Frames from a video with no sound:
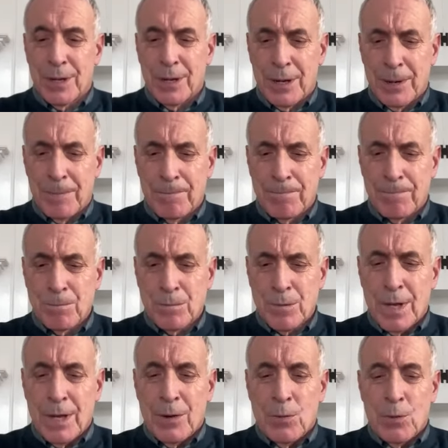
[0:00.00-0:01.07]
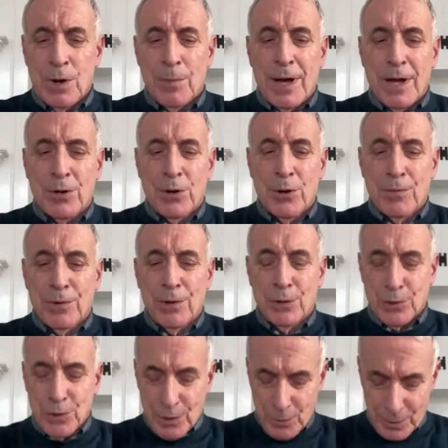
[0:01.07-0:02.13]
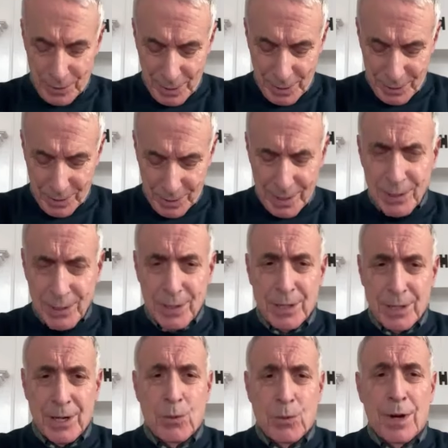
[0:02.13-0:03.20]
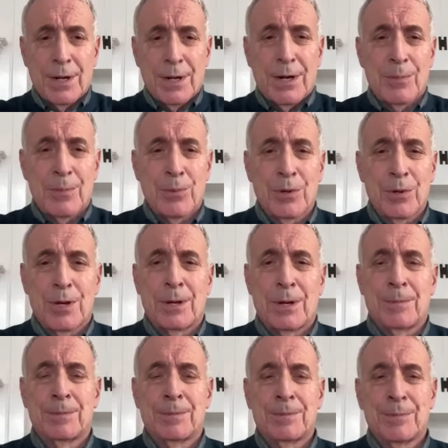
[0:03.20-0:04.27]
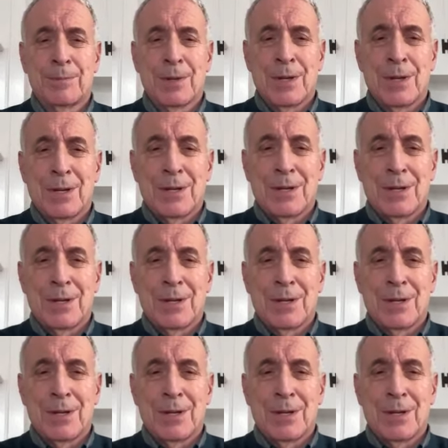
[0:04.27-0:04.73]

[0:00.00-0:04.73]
Um, what about your views on the recessions? Let's uh, kind of wind it up with um, yeah.